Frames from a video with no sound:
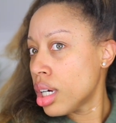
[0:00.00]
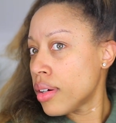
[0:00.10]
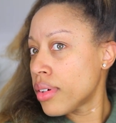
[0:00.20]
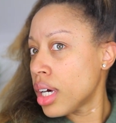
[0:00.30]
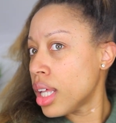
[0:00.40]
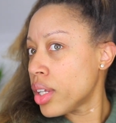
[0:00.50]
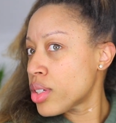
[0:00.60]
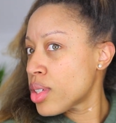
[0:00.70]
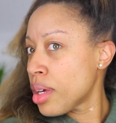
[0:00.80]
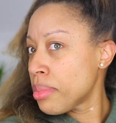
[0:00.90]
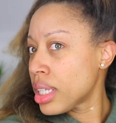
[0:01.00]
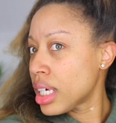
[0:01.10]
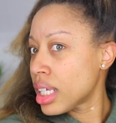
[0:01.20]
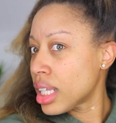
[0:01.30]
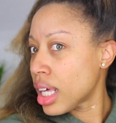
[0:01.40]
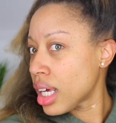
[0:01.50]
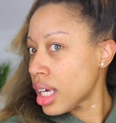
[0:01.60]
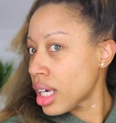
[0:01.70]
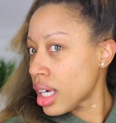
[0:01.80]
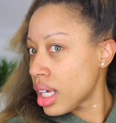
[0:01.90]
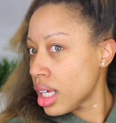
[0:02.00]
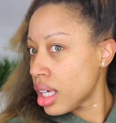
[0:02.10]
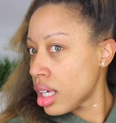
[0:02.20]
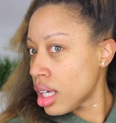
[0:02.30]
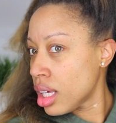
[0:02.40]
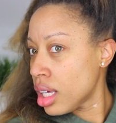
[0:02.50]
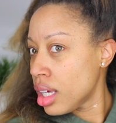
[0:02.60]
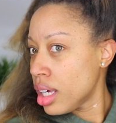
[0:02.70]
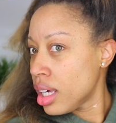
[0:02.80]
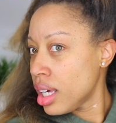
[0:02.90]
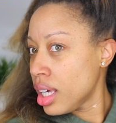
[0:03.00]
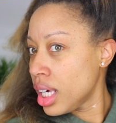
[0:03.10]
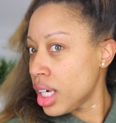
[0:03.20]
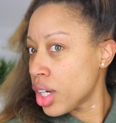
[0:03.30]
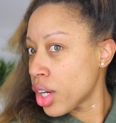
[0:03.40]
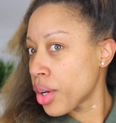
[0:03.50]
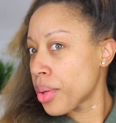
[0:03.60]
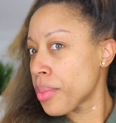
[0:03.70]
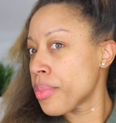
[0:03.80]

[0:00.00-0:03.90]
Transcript: of color. So I'm thinking like here,